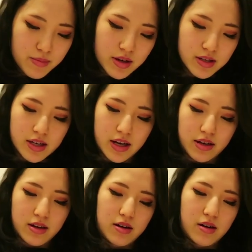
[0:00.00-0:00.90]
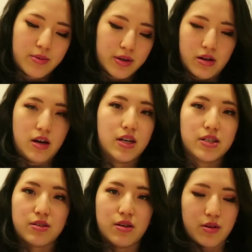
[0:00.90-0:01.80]
because like, oh my god,
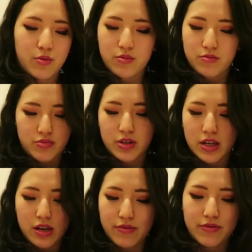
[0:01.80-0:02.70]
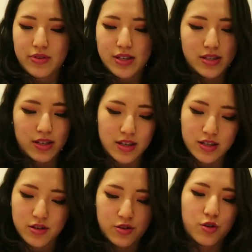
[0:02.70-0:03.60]
I just like really love these
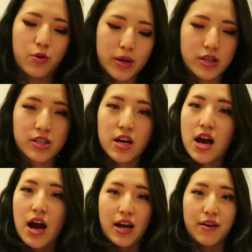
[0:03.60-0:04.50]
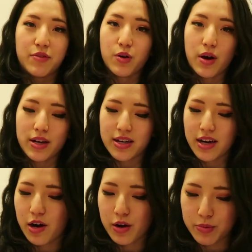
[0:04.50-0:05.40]
sneakers so much. I have no
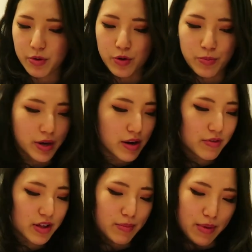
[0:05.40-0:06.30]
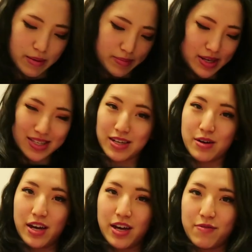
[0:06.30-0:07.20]
idea how I'm going to bring everything back because
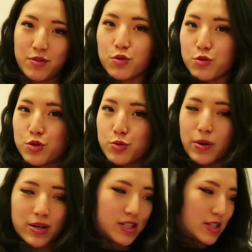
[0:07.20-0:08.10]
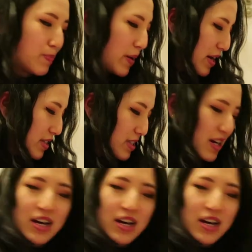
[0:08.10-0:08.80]
now I have two shoe boxes plus